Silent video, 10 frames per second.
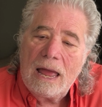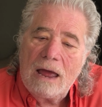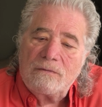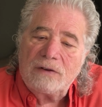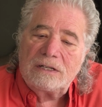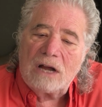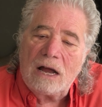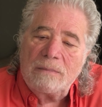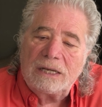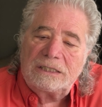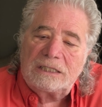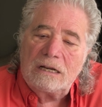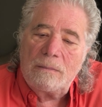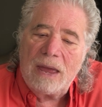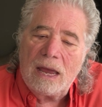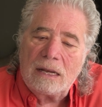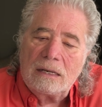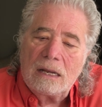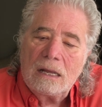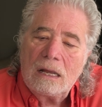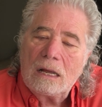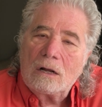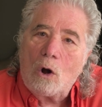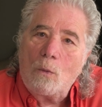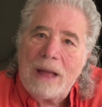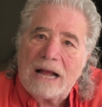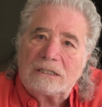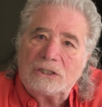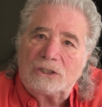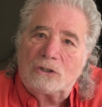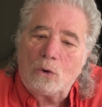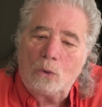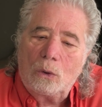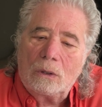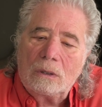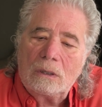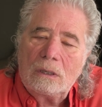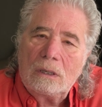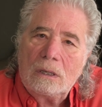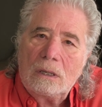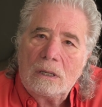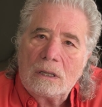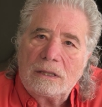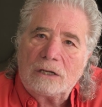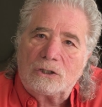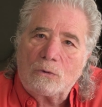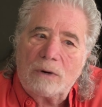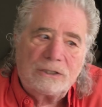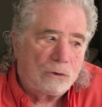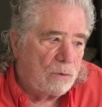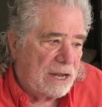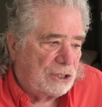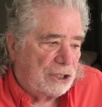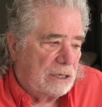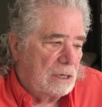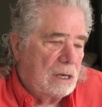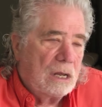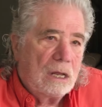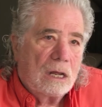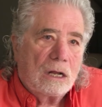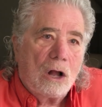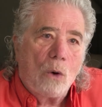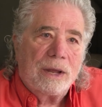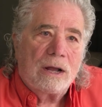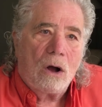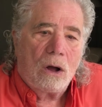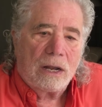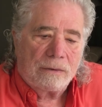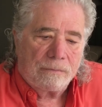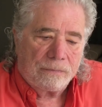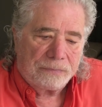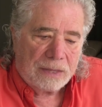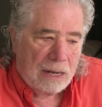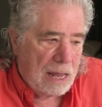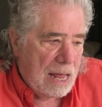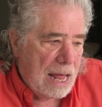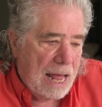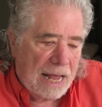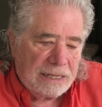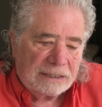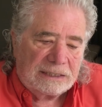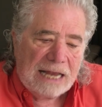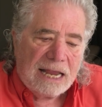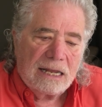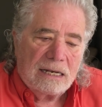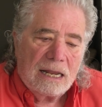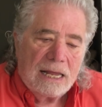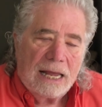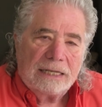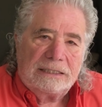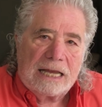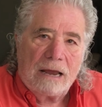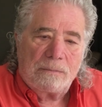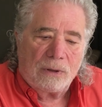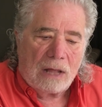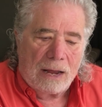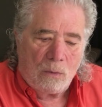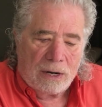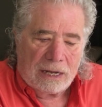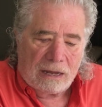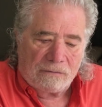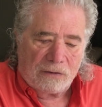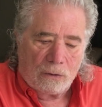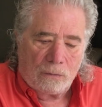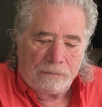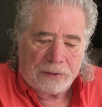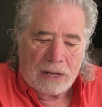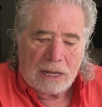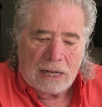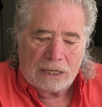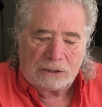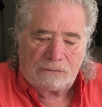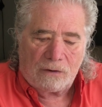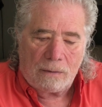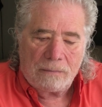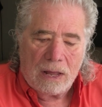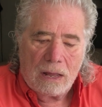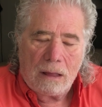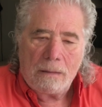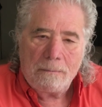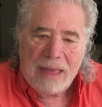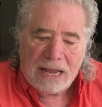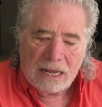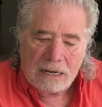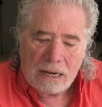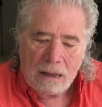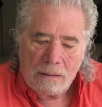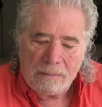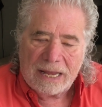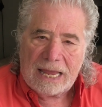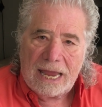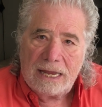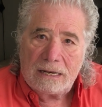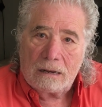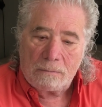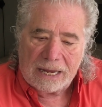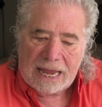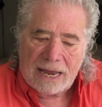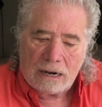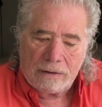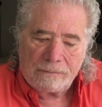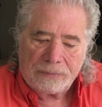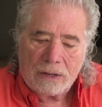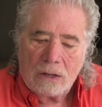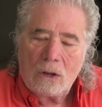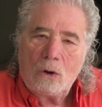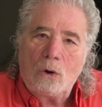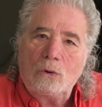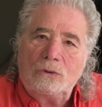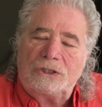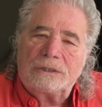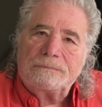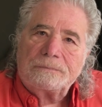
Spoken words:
Every time I see a man go back to school, there's a resurrection going on. And the second example I want to give you is from Megan McKenna, who's